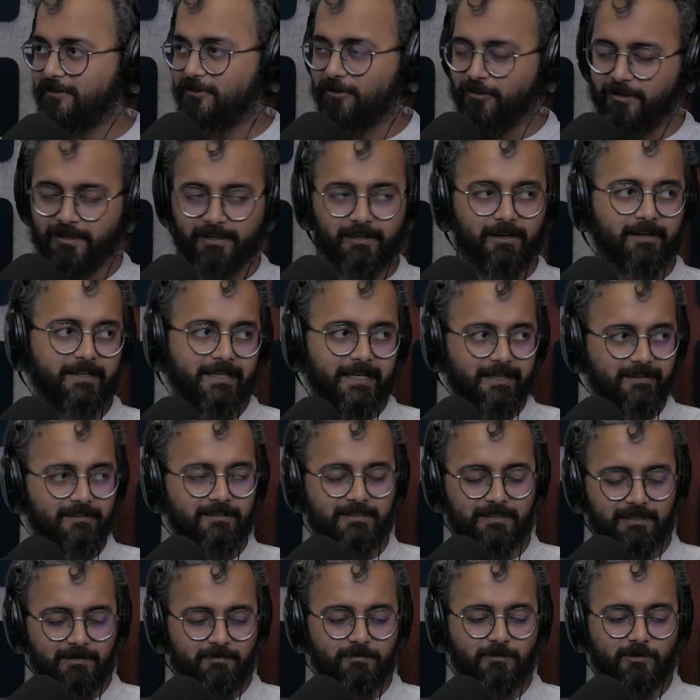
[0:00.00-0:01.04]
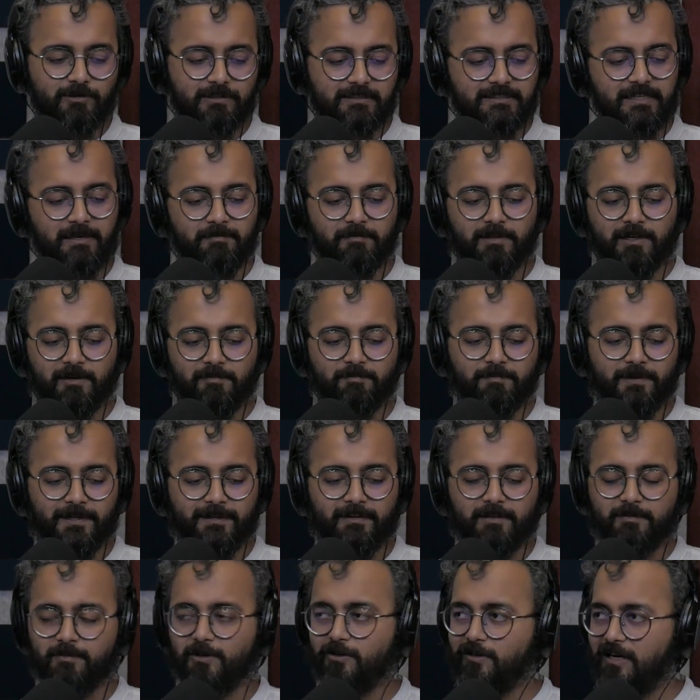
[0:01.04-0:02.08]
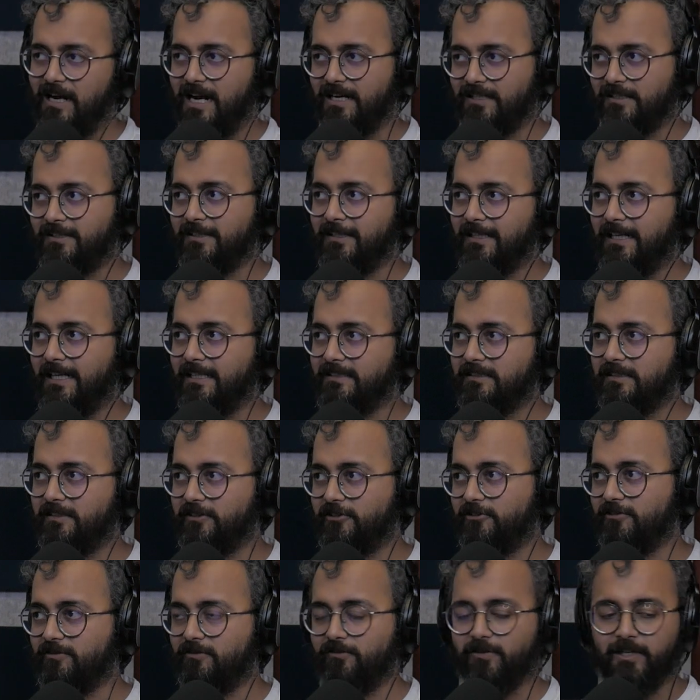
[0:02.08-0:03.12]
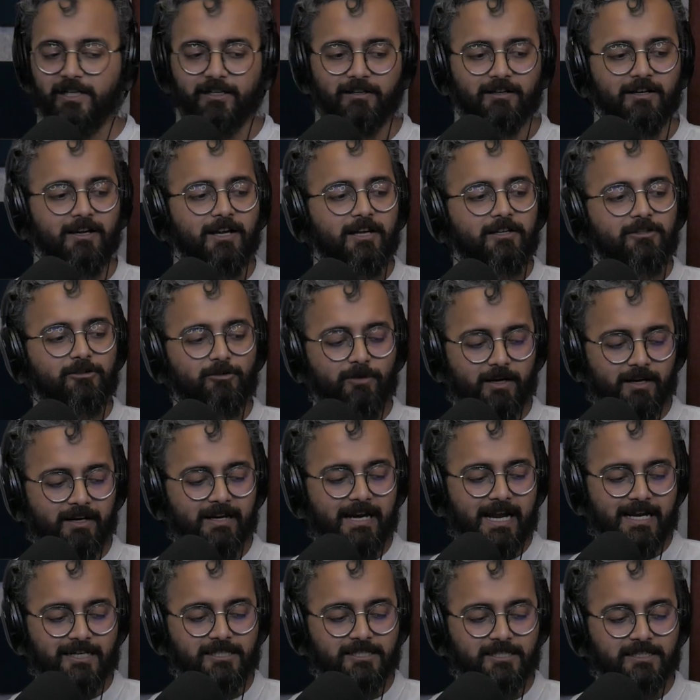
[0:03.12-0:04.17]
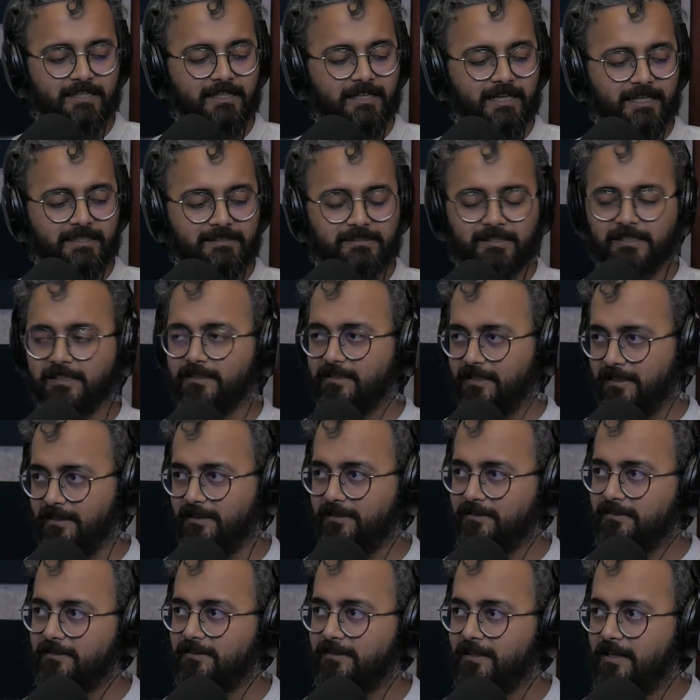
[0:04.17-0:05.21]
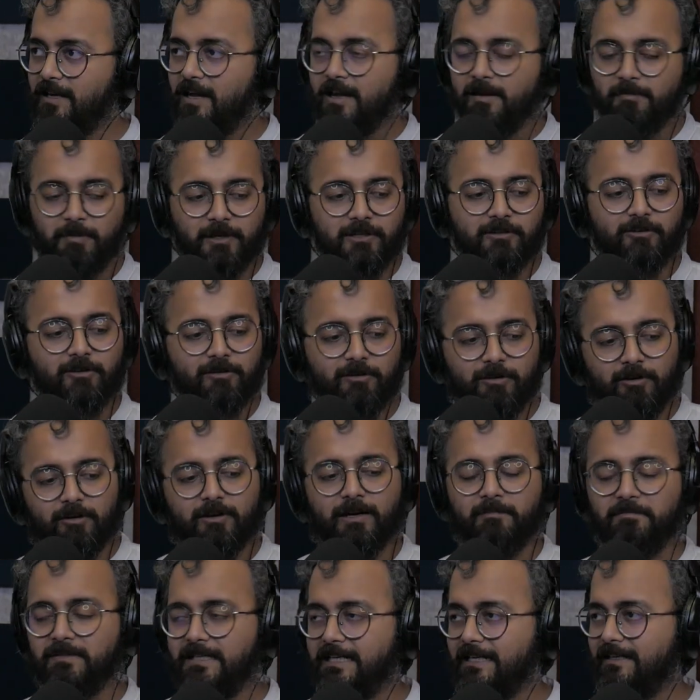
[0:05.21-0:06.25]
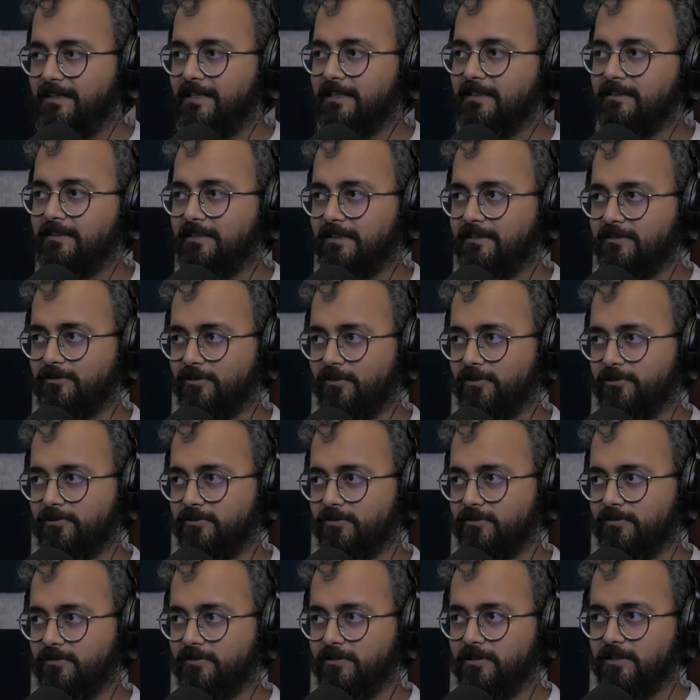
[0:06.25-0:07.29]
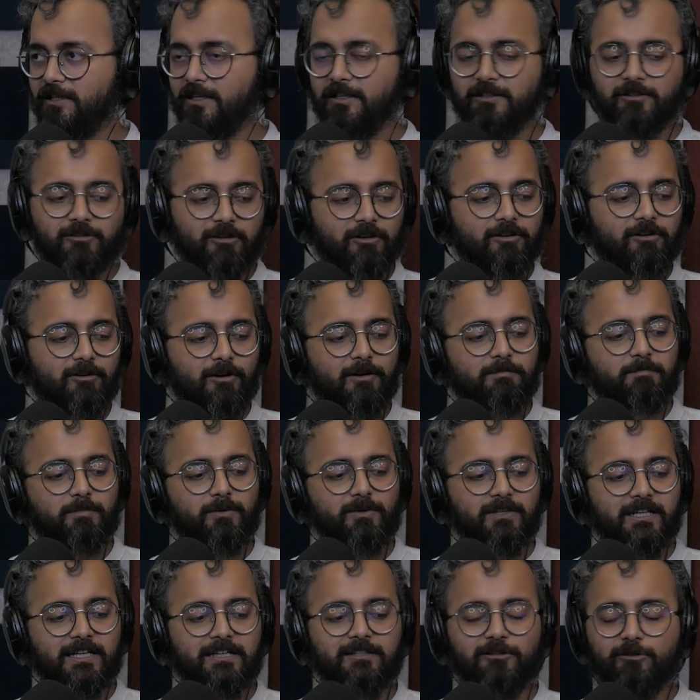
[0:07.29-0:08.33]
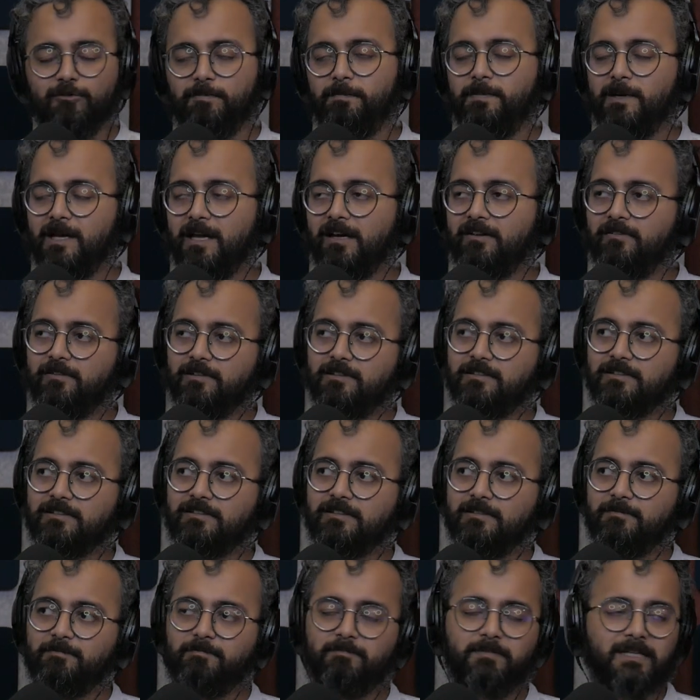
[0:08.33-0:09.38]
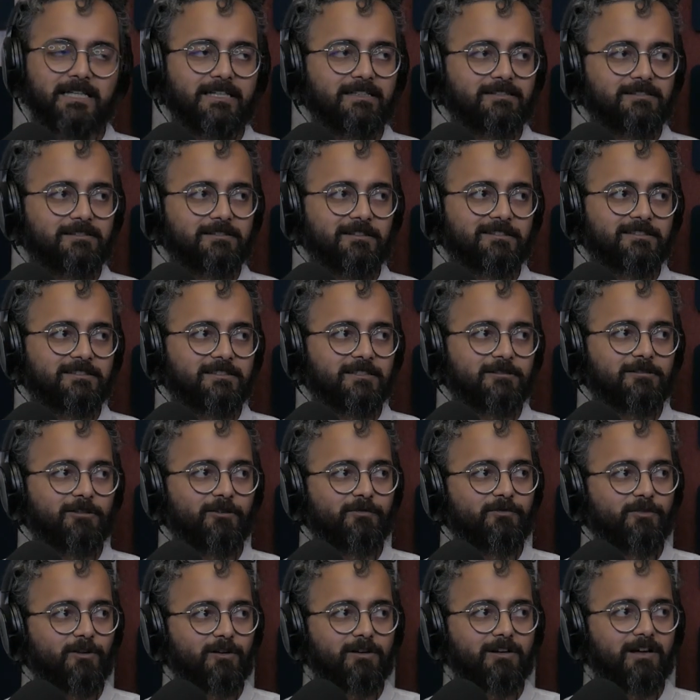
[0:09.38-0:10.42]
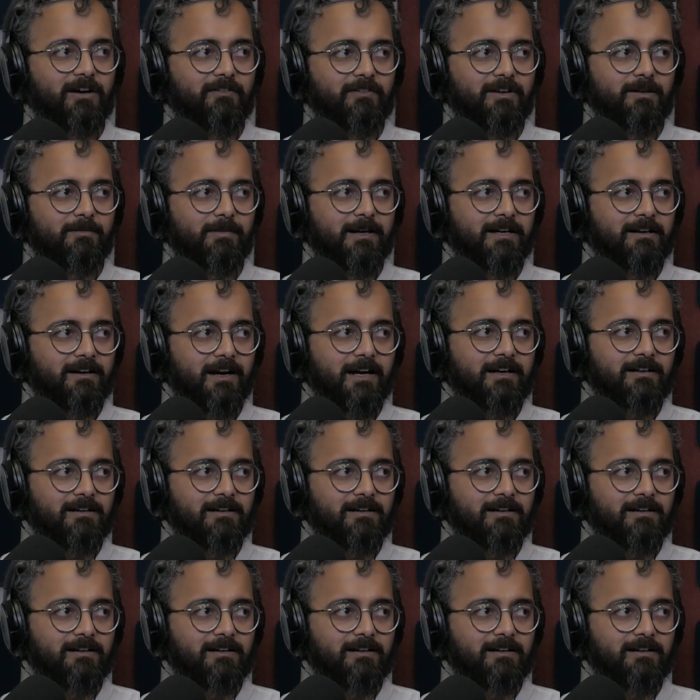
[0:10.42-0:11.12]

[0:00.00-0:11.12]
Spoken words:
thing. Sorry, again, same complaint about rationalization, where you are rationalizing things, but you're not updating things also. You're not putting UPI, which is the biggest success of your government